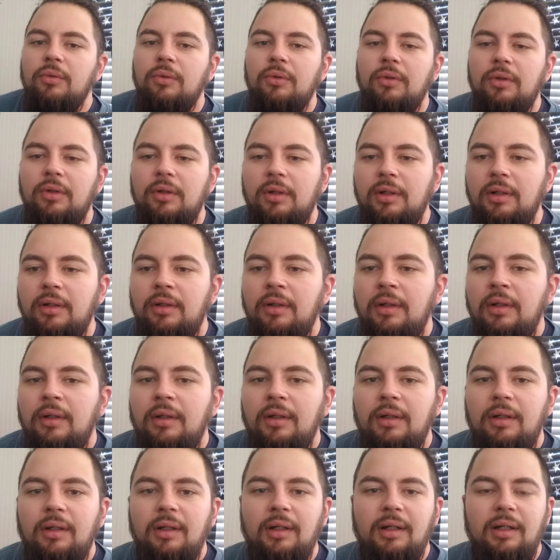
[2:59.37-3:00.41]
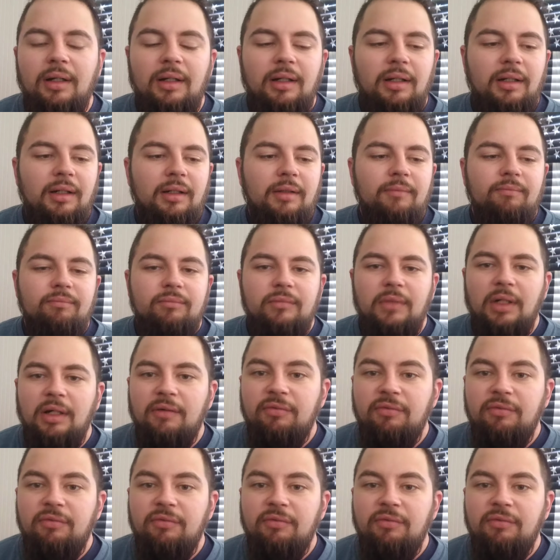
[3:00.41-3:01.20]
or a